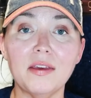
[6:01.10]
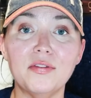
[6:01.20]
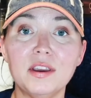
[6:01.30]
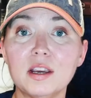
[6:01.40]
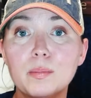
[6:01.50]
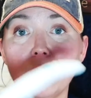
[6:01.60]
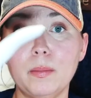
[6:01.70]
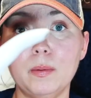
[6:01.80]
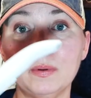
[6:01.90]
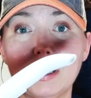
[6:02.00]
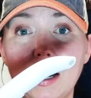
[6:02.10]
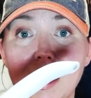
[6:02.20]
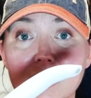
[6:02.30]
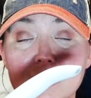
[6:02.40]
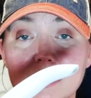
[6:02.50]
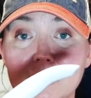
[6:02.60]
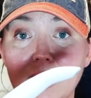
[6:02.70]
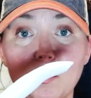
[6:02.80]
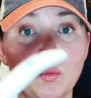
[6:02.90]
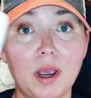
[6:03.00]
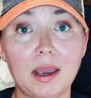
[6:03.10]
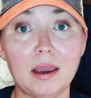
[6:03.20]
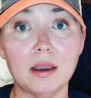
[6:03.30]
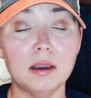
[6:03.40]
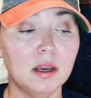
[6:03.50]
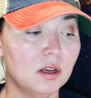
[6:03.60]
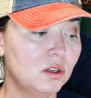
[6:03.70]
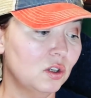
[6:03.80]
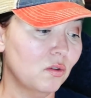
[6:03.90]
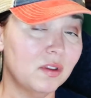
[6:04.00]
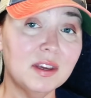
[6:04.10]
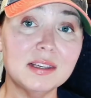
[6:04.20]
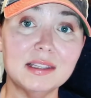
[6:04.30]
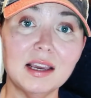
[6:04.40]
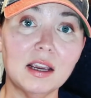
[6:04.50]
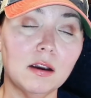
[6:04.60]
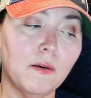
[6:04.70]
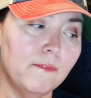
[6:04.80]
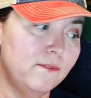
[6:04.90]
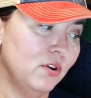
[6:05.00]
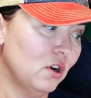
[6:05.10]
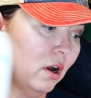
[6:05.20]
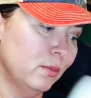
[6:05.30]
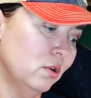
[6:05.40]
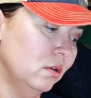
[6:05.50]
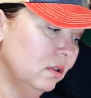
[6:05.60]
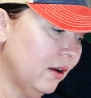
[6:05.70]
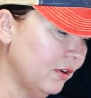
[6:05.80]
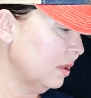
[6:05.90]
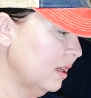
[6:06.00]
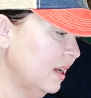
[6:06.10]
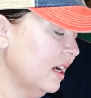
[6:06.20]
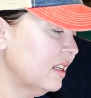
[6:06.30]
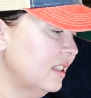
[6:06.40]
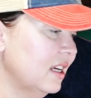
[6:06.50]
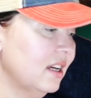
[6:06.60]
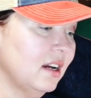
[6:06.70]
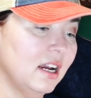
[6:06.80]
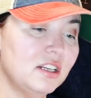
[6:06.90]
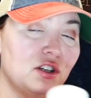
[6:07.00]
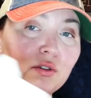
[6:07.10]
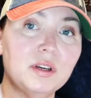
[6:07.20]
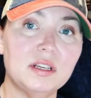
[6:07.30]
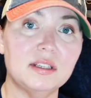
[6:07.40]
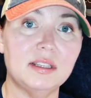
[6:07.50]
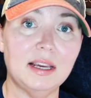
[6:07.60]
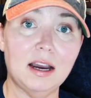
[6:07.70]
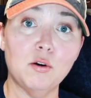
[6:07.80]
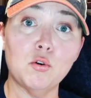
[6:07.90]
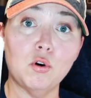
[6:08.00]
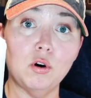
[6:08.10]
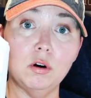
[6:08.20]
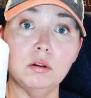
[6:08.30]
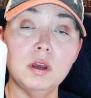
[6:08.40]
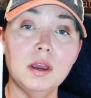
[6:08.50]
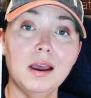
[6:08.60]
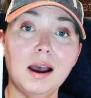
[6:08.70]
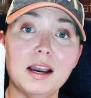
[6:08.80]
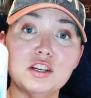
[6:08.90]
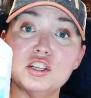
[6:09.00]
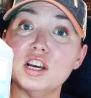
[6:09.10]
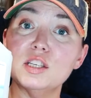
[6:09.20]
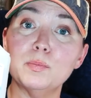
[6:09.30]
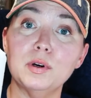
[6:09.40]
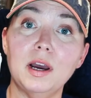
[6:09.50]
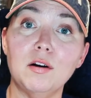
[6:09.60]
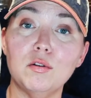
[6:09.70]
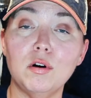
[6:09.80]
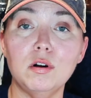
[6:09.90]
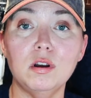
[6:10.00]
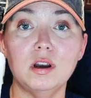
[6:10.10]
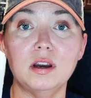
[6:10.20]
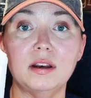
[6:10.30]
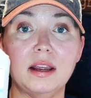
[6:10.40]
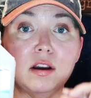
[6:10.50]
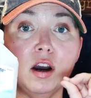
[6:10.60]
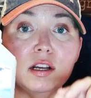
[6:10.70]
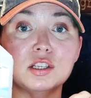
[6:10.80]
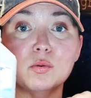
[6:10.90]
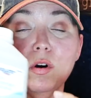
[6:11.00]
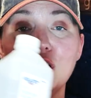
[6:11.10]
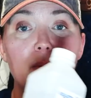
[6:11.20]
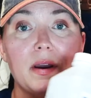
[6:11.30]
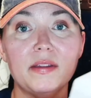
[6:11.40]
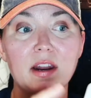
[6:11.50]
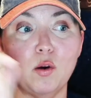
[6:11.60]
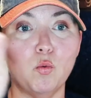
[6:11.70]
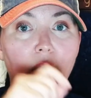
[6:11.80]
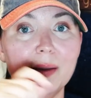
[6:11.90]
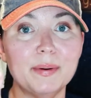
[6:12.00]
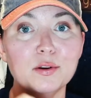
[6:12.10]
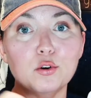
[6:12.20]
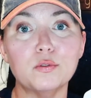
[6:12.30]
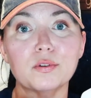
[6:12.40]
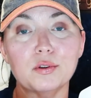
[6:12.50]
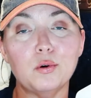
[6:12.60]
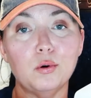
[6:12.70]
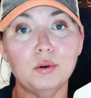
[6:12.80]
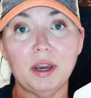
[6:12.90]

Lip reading: think it probably acts the same way. So this thing, phenomenal. Love it. The next thing I do is the alcohol. I just put alcohol on a cotton swab and then I wipe it over the whole